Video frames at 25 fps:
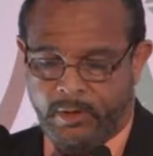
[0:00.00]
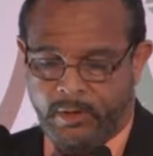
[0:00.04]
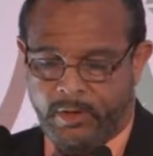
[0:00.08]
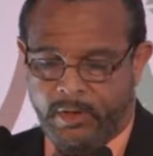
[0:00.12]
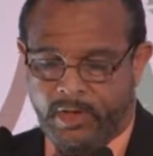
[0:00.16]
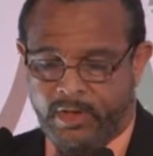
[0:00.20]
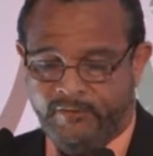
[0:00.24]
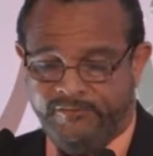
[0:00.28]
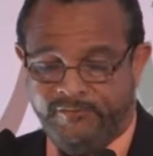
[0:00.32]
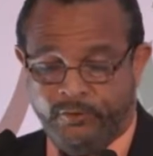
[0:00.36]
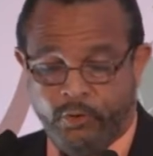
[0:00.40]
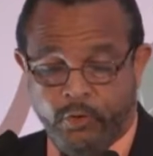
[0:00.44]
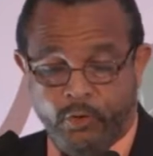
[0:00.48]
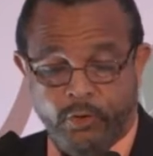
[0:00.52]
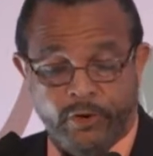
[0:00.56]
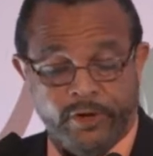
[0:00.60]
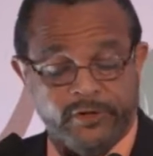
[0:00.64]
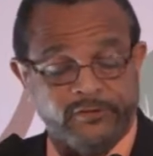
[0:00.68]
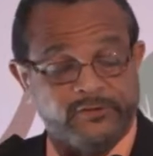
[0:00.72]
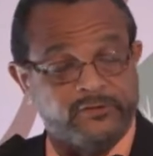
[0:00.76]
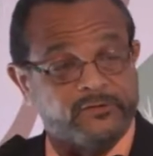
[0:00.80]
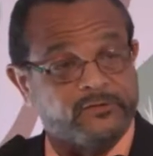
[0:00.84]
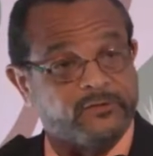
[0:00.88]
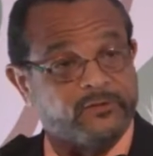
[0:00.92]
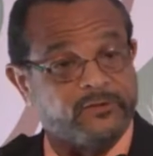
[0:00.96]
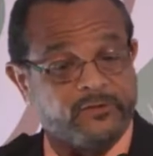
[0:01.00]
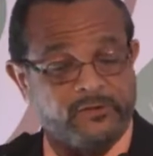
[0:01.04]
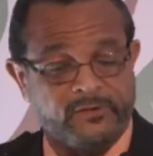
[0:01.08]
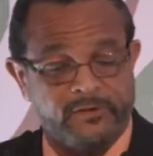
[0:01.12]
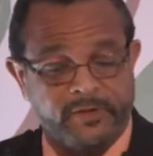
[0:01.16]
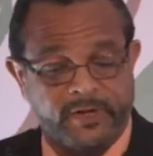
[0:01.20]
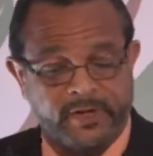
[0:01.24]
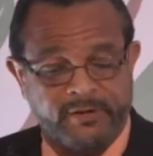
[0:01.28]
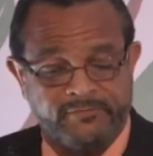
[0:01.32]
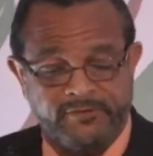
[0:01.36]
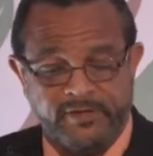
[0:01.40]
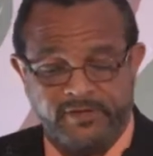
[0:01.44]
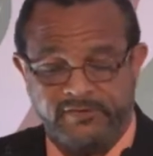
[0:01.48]
Of course, none
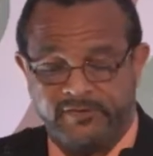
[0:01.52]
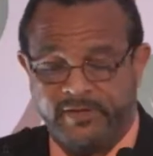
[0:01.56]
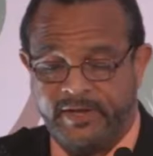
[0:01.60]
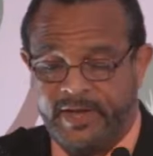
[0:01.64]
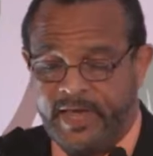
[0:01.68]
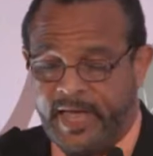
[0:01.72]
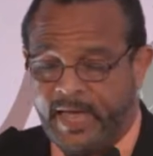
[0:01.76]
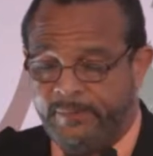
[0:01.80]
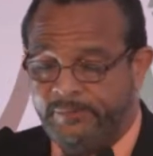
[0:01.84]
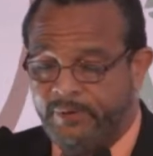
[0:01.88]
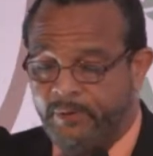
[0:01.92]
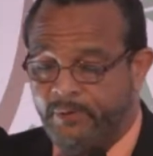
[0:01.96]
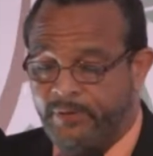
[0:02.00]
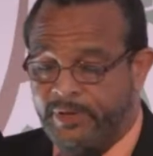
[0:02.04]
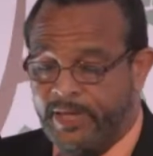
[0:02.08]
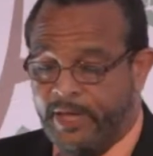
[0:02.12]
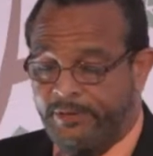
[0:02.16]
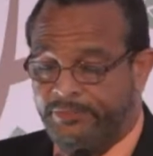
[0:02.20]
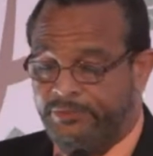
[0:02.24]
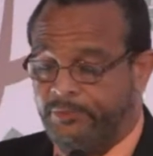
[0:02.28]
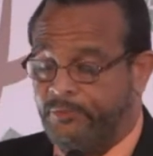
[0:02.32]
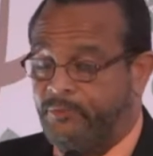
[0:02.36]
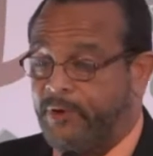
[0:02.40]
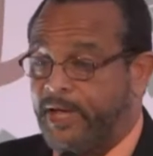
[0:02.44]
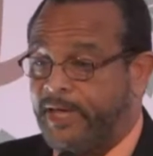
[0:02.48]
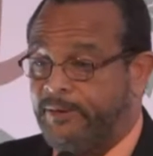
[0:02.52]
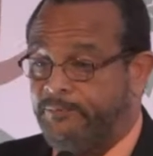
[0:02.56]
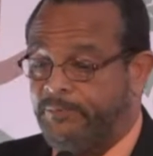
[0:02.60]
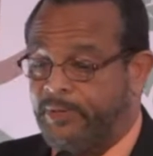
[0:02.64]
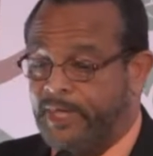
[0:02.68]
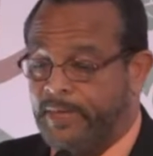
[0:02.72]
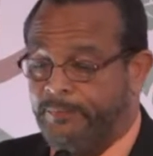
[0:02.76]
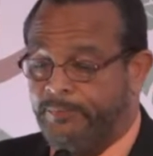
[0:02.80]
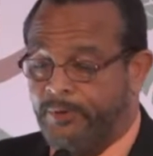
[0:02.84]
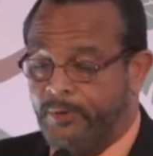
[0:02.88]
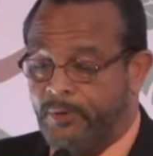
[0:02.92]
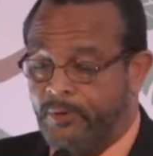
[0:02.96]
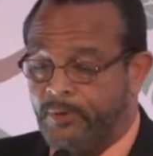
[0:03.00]
of this can happen without the right
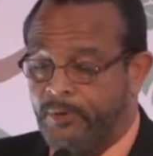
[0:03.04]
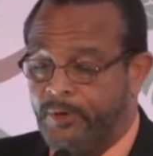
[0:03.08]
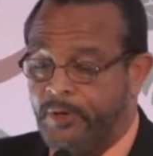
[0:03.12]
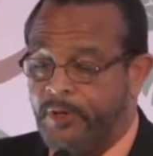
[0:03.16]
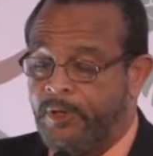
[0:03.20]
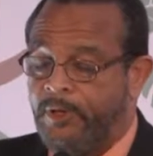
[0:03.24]
people,